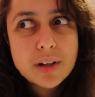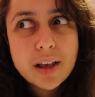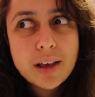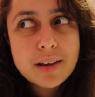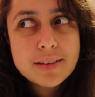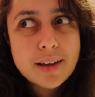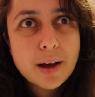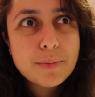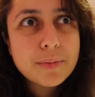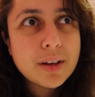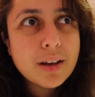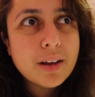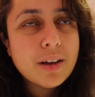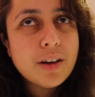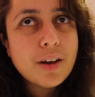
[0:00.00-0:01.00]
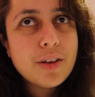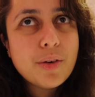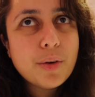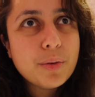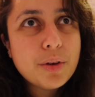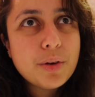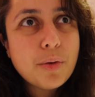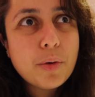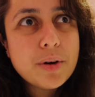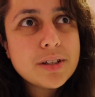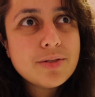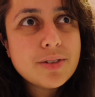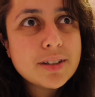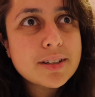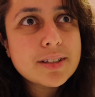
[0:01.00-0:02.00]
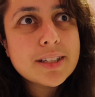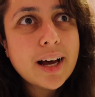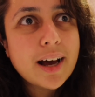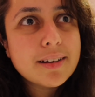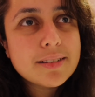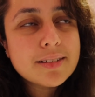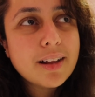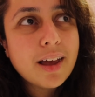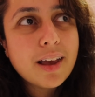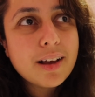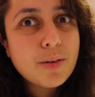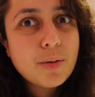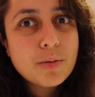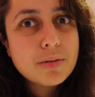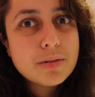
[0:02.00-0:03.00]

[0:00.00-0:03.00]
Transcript: Like, Sam, you always feed us that, like,